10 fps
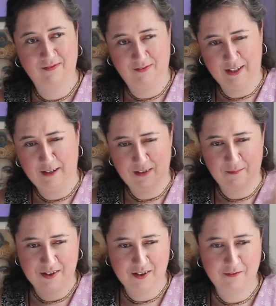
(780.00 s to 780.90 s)
Then I found
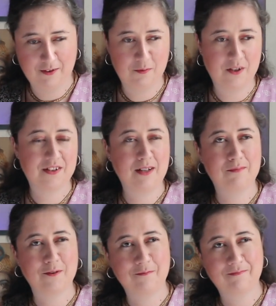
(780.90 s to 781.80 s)
myself in a Buddhist
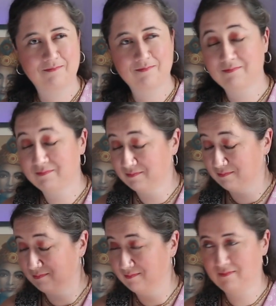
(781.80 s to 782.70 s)
temple.
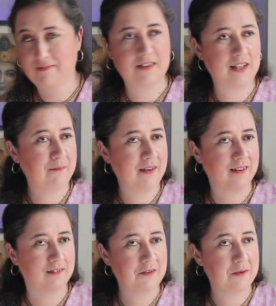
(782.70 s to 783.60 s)
Same
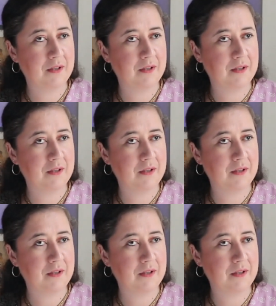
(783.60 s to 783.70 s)
thing. It was